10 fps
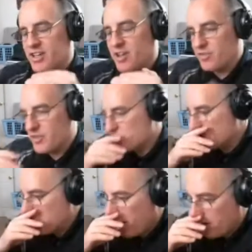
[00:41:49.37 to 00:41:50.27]
It's like,
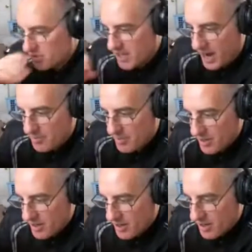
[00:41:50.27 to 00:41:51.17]
if this was Spinal
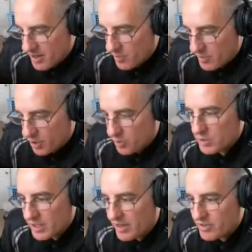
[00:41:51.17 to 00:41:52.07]
Tap,
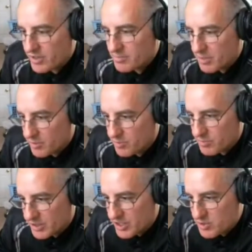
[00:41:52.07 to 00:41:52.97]
we go to 11,
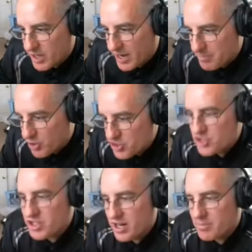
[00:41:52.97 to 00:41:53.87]
but this kind of
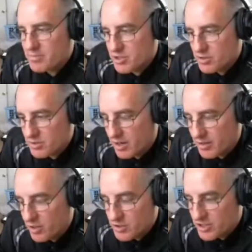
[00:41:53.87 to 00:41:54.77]
pushes it up to
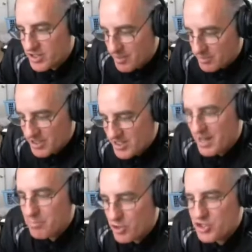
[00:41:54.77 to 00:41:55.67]
it goes to 10, but this
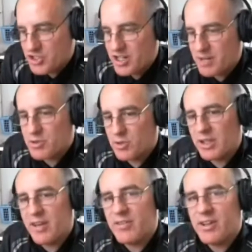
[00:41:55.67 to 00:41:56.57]
kind of pushes it up to
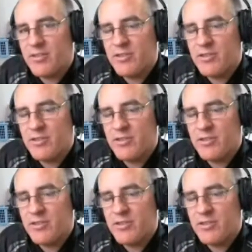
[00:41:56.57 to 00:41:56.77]
11.